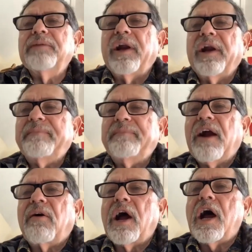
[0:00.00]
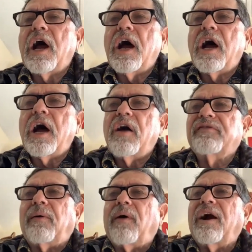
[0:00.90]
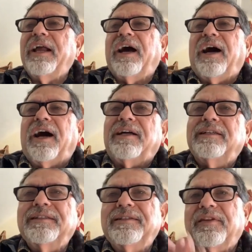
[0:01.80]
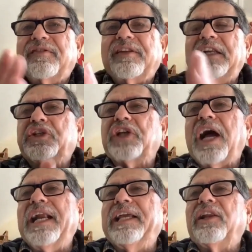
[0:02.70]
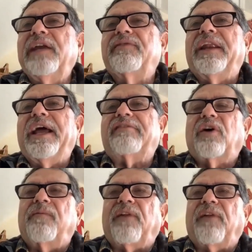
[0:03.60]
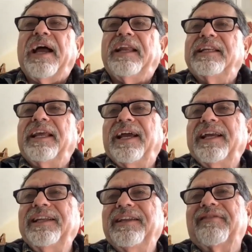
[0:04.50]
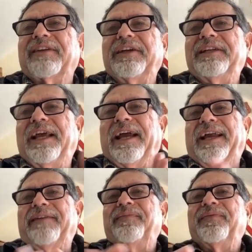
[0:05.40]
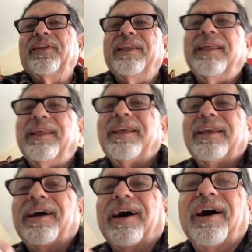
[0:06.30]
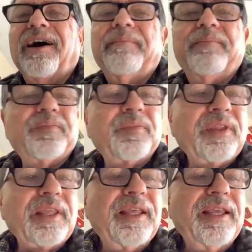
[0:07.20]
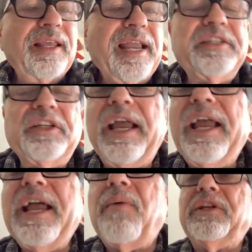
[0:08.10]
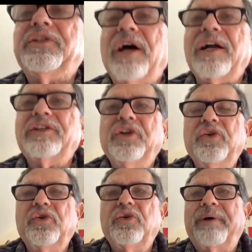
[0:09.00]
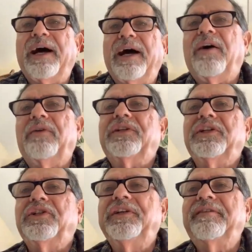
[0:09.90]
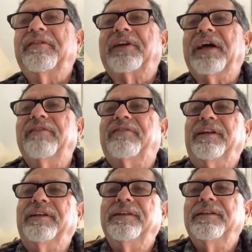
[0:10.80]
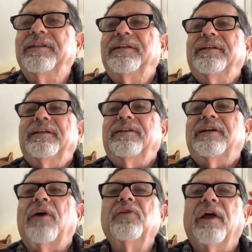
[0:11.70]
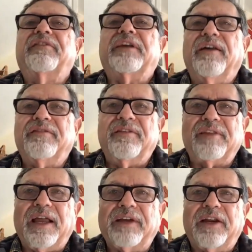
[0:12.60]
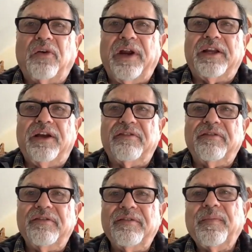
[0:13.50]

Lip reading: morning, sparrows. How are you? The sun is shining. Leave the nest. Go flying today. It's a good day. Hey, today I want to talk to you about Jesus' cousin. Who loves cousins? I've got great cousins.